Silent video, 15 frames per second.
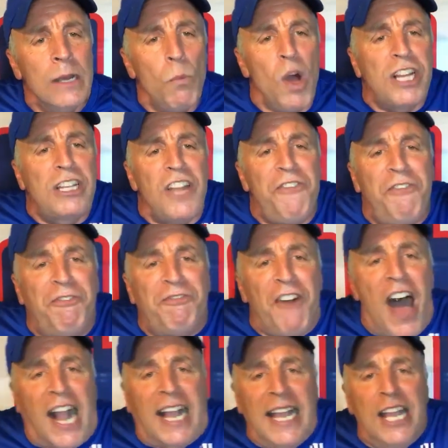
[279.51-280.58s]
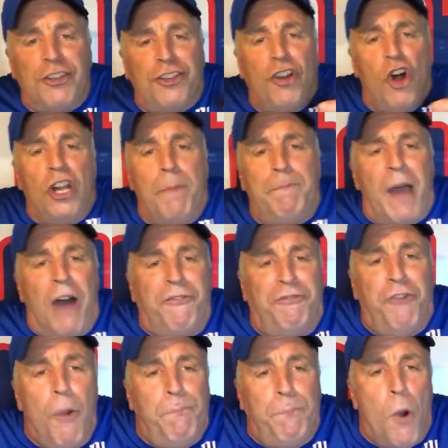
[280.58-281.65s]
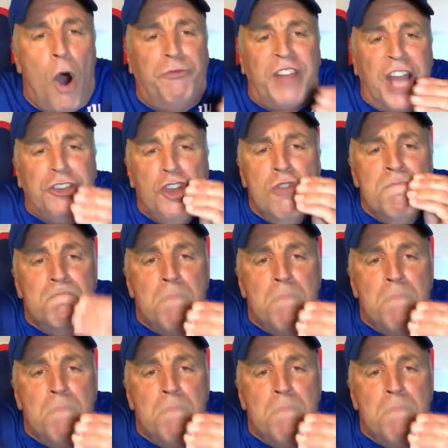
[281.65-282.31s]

What the fuck is it all about football that you